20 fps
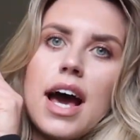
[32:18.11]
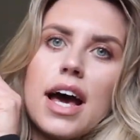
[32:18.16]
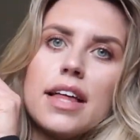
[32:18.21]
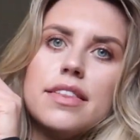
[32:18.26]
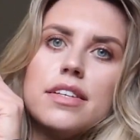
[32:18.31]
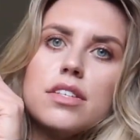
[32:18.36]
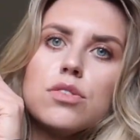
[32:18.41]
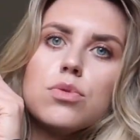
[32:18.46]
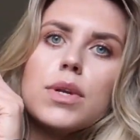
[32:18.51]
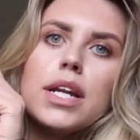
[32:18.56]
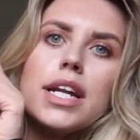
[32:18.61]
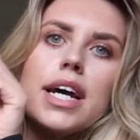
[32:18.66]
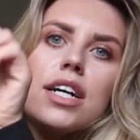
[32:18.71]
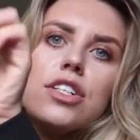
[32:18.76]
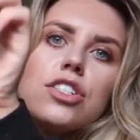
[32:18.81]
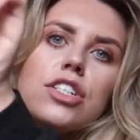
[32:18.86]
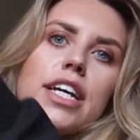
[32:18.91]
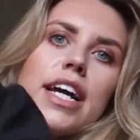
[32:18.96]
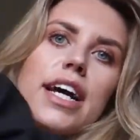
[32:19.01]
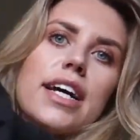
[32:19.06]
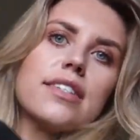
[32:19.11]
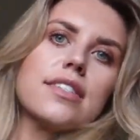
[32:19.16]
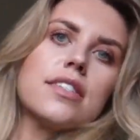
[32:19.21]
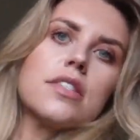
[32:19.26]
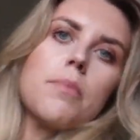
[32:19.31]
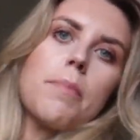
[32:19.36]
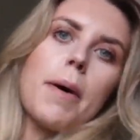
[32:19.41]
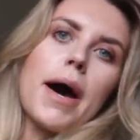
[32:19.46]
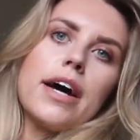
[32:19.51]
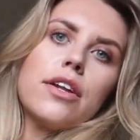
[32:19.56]
and this one actually has
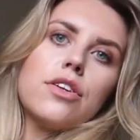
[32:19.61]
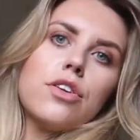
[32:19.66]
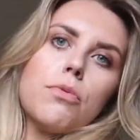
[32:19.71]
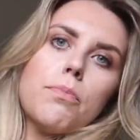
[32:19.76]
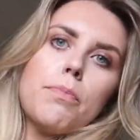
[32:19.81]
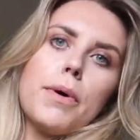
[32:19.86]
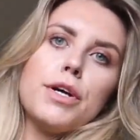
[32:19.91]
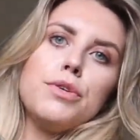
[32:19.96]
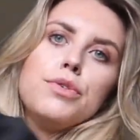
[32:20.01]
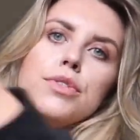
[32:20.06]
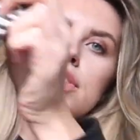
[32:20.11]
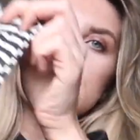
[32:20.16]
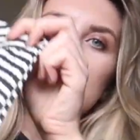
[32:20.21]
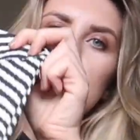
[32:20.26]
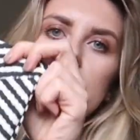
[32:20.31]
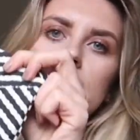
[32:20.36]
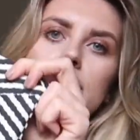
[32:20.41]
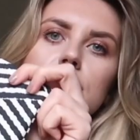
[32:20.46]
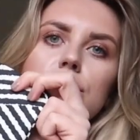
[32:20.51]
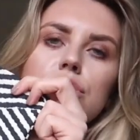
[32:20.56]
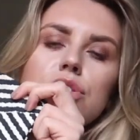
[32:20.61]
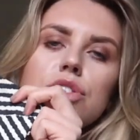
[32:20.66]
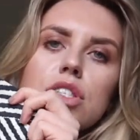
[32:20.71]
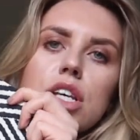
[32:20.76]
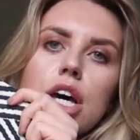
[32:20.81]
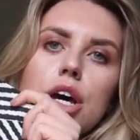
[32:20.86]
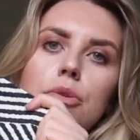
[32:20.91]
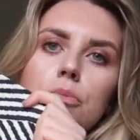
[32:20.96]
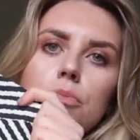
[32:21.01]
the pattern on both sides so